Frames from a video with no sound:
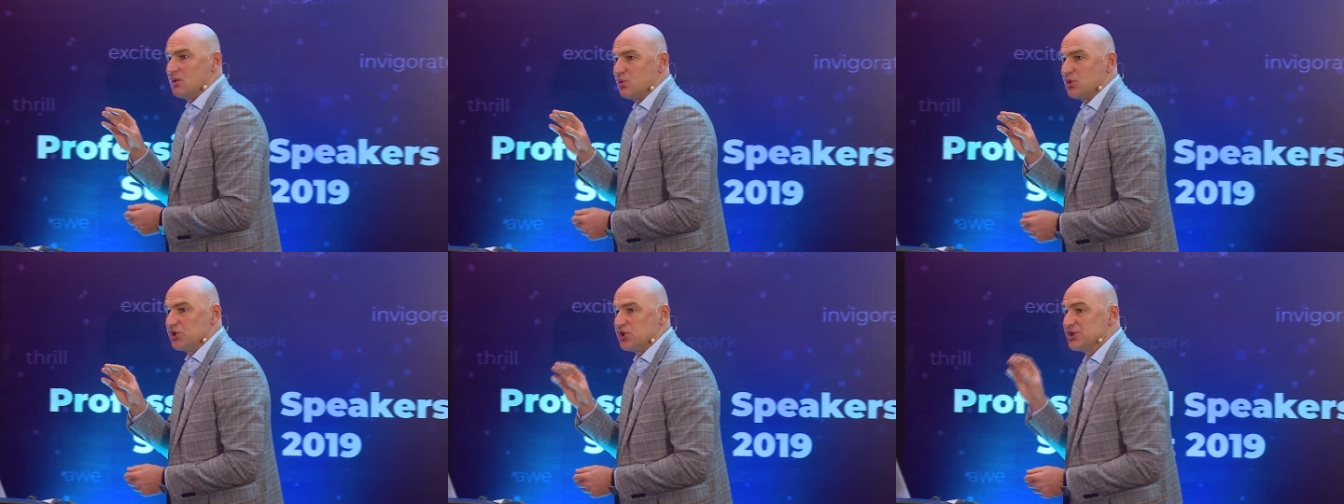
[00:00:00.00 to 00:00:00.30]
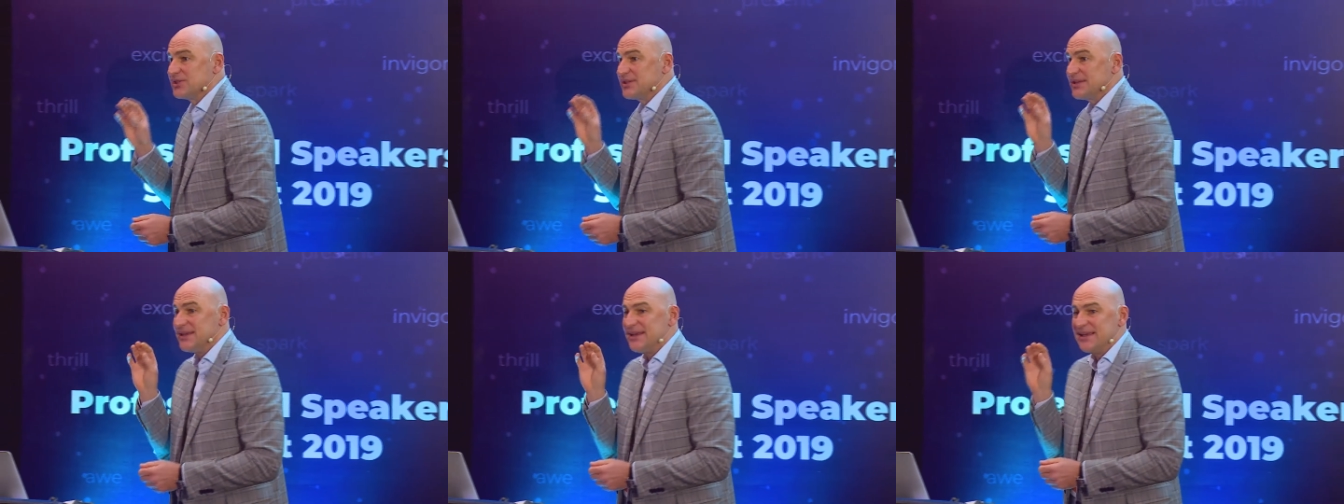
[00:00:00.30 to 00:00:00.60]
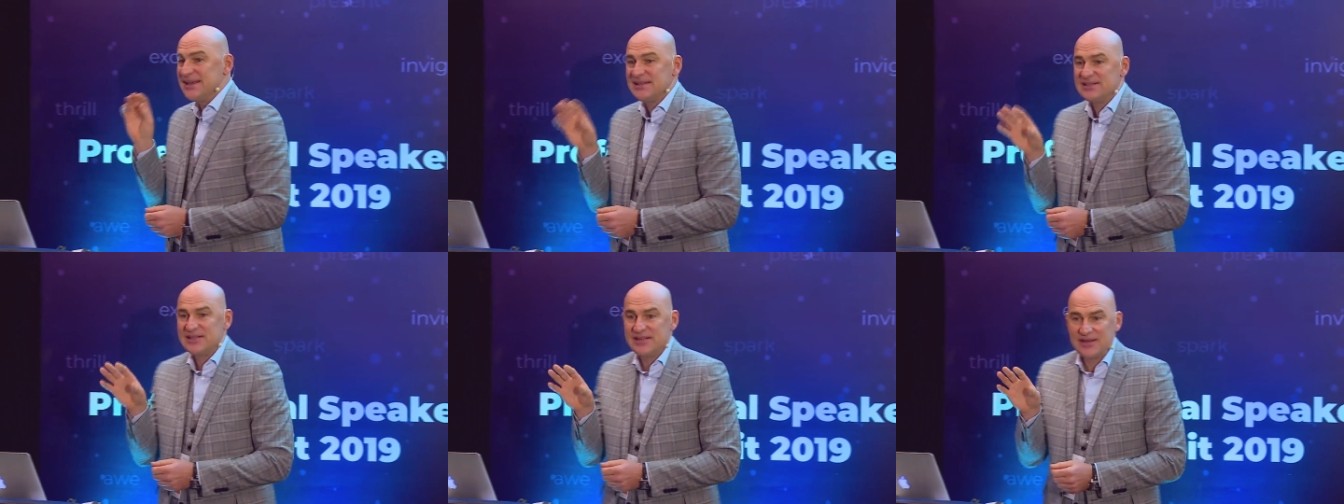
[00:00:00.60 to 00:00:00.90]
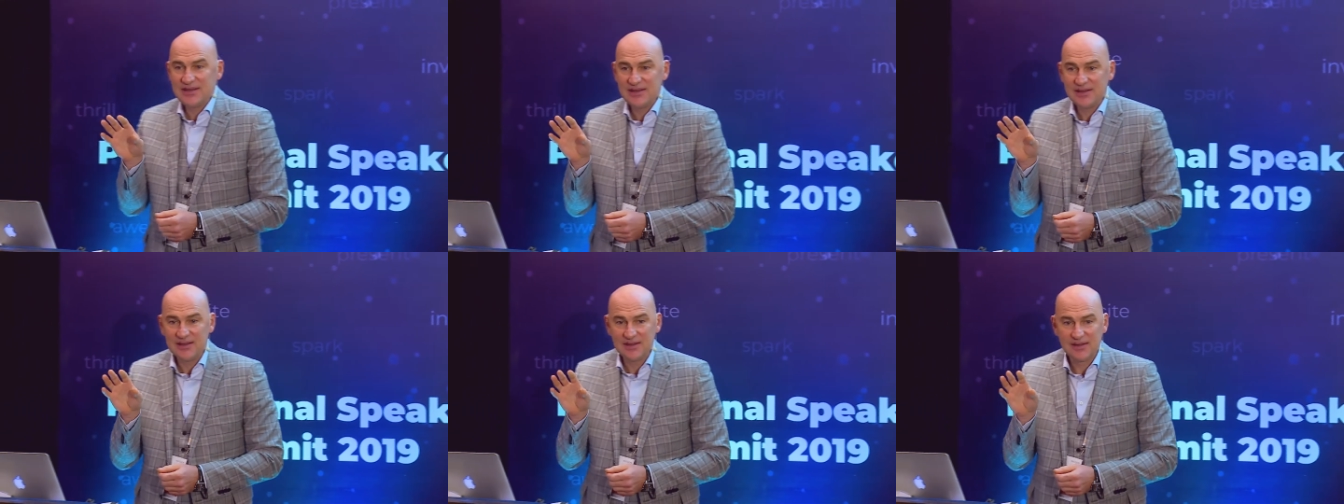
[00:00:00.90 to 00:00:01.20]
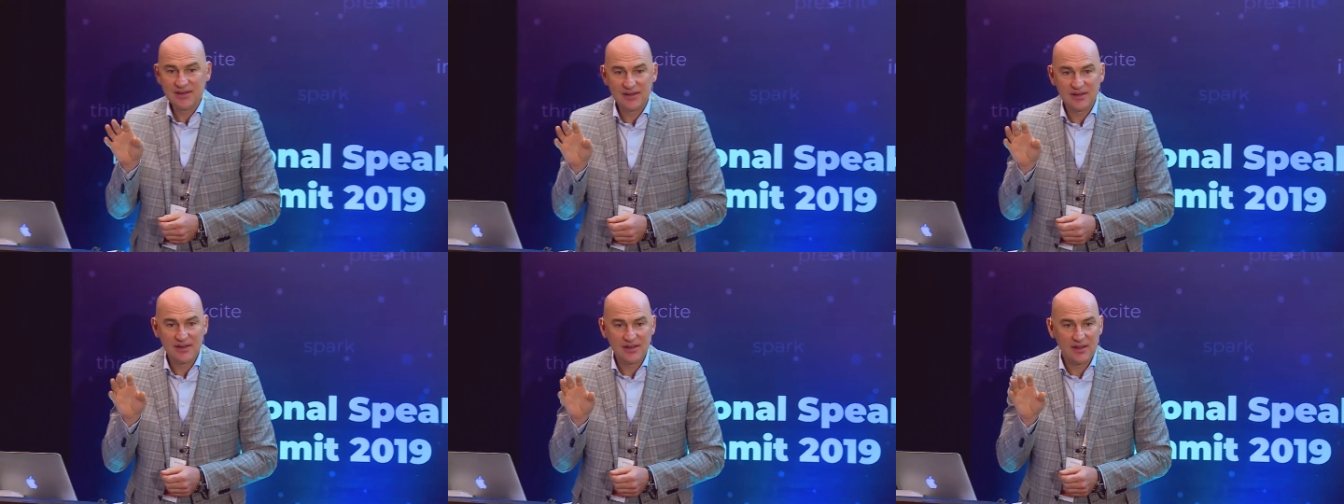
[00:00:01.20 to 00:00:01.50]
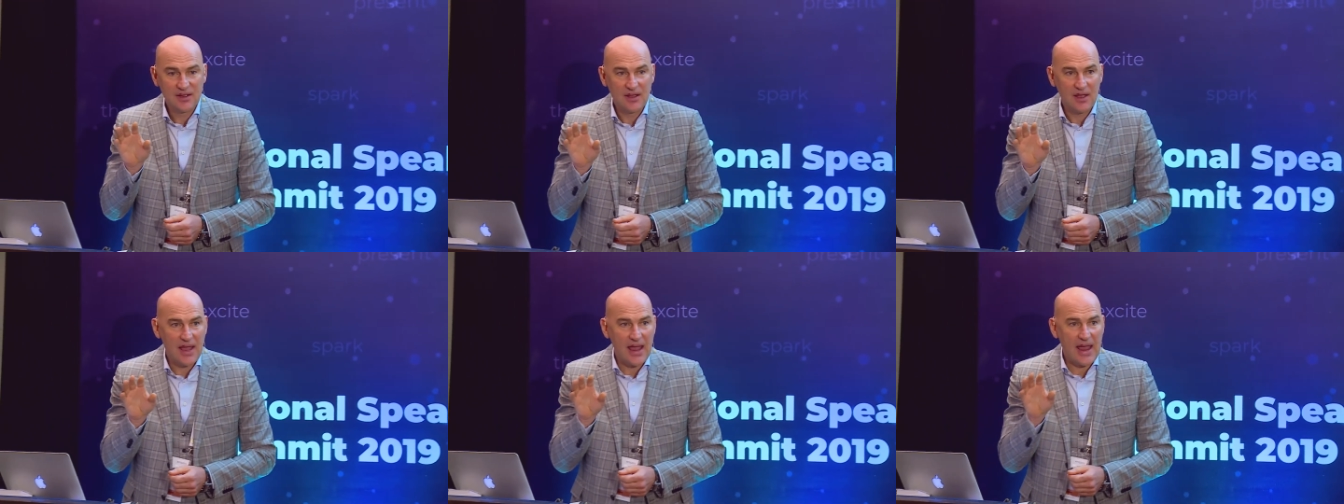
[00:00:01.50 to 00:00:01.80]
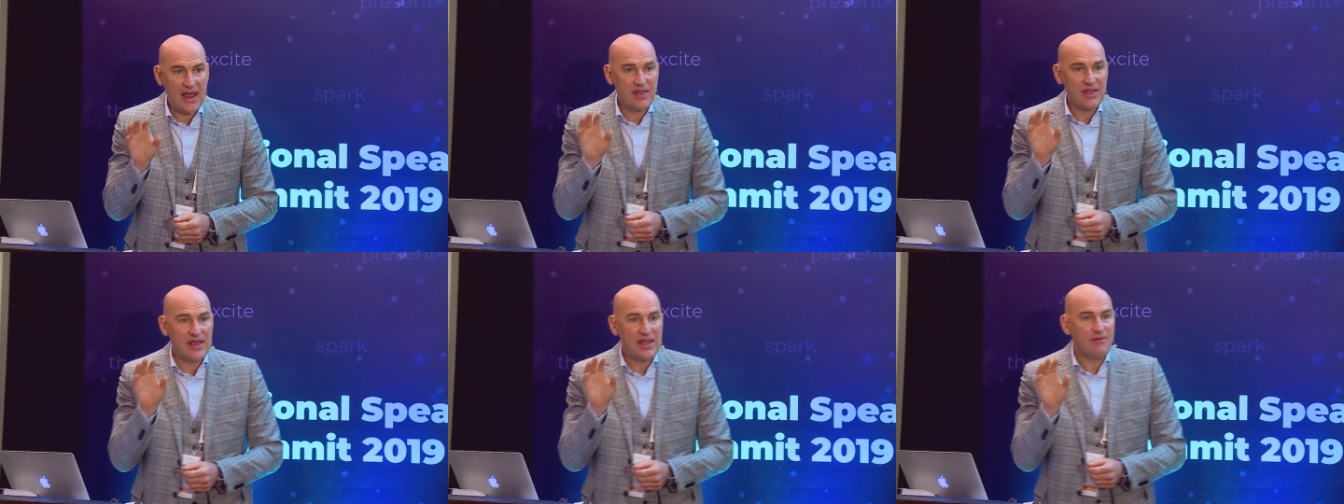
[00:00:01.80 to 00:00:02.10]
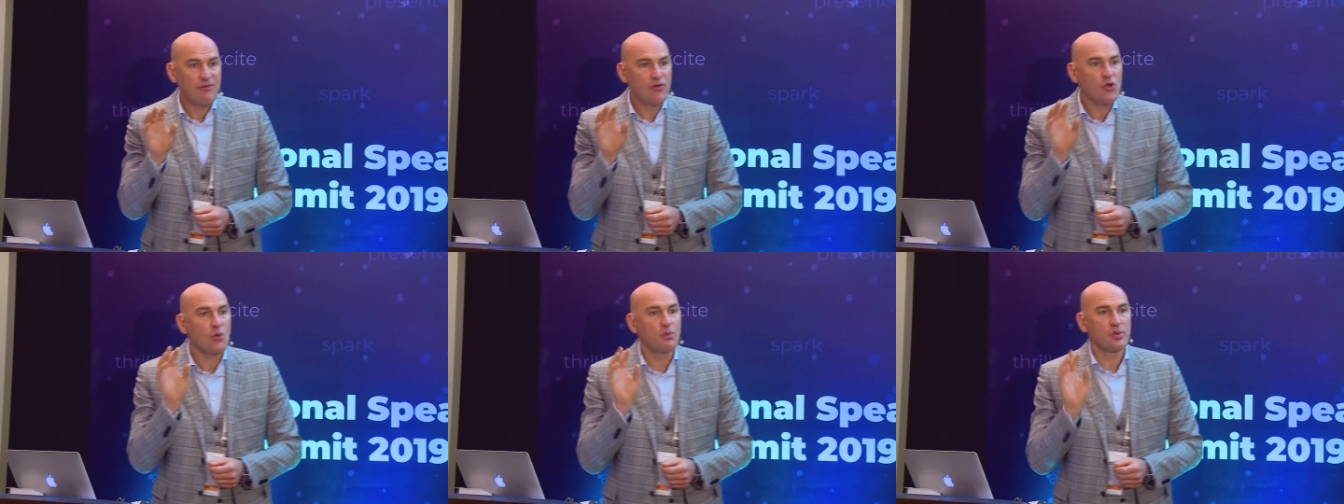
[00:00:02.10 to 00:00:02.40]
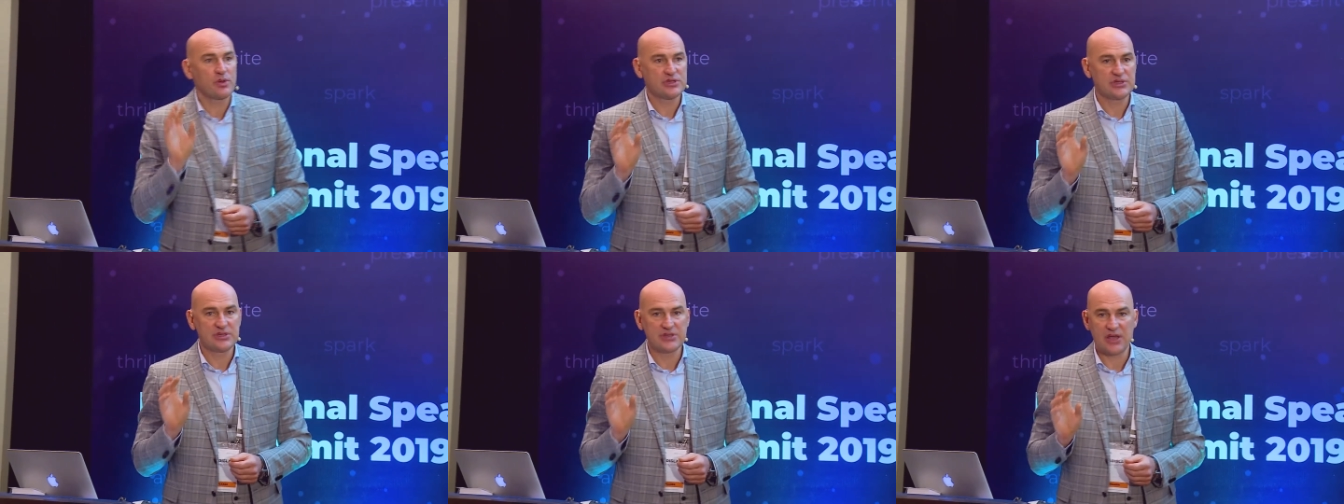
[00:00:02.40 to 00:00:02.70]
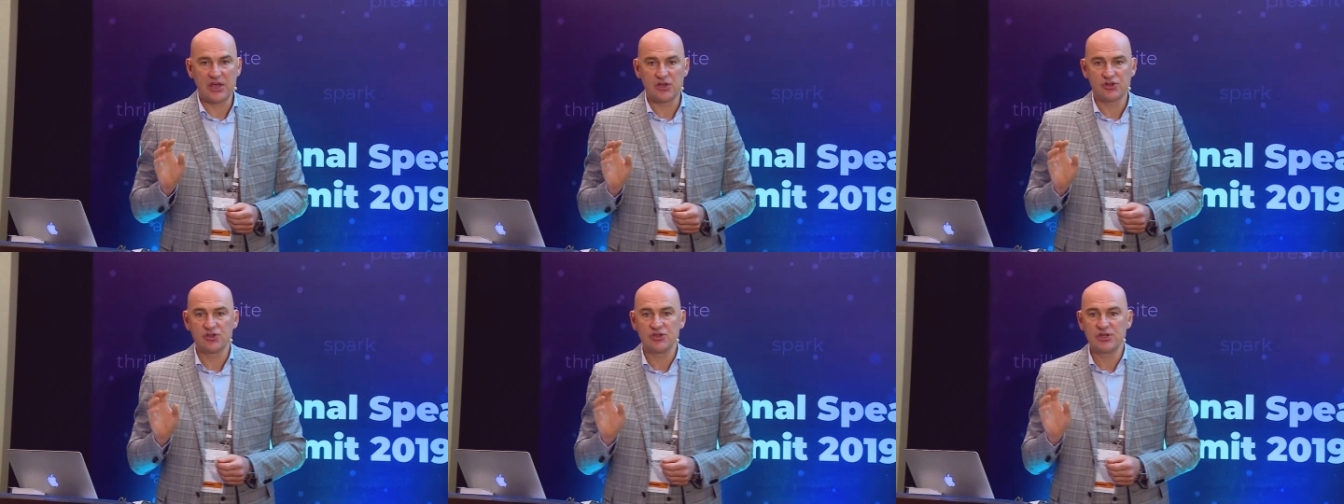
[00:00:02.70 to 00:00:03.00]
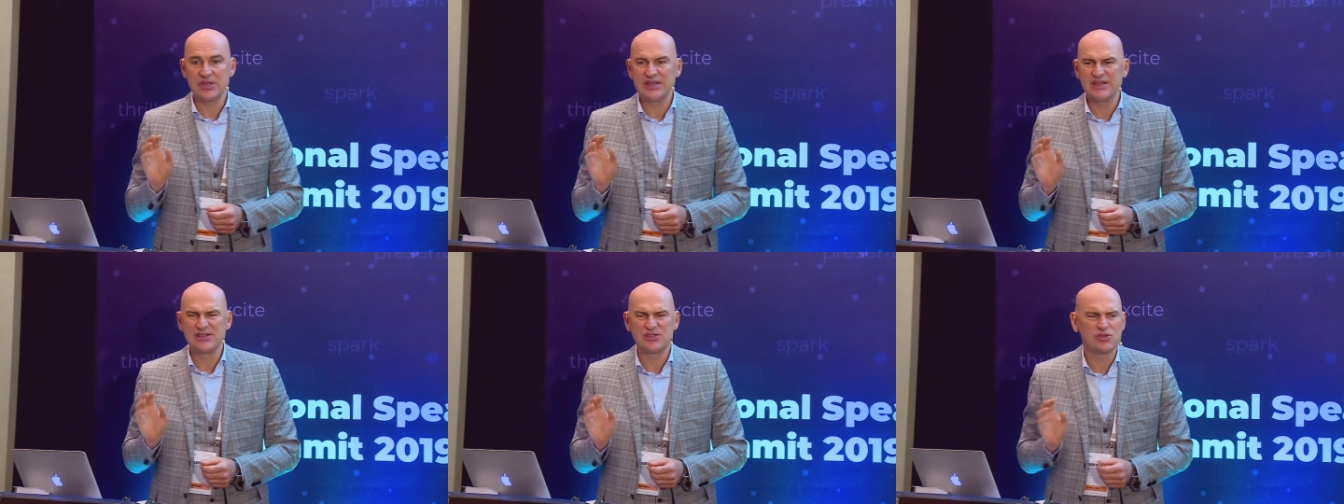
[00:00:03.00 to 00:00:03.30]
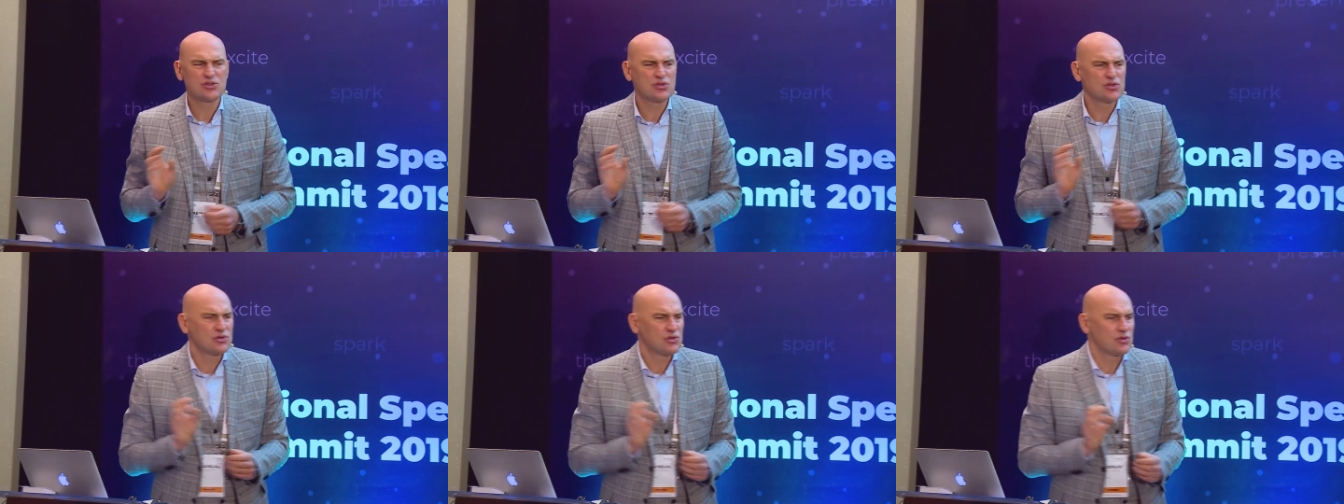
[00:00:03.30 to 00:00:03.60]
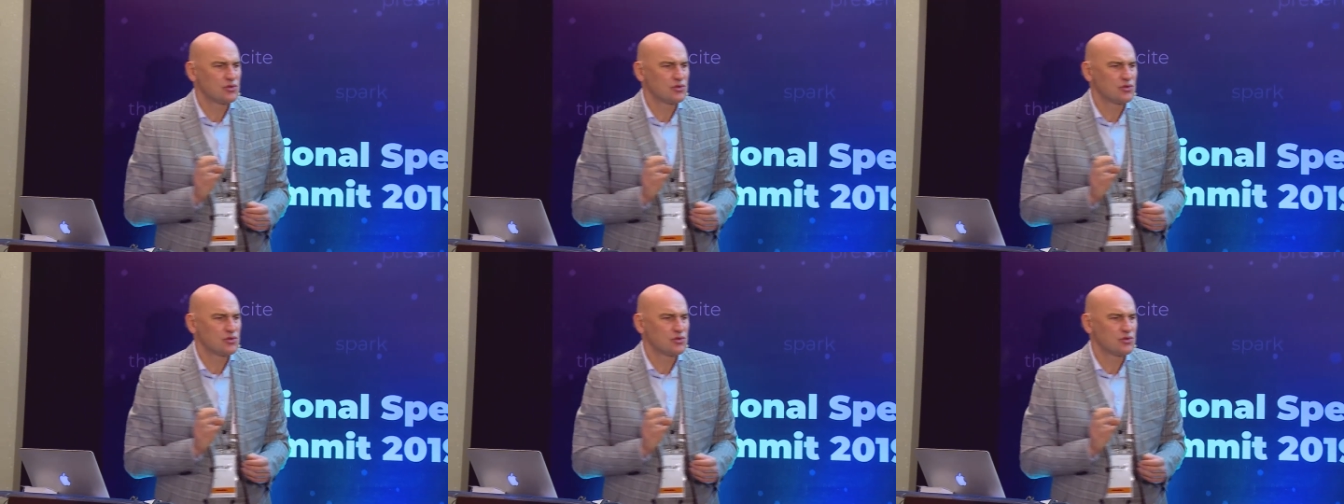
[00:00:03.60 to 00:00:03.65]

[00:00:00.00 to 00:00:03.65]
which is easy, and if your presentation is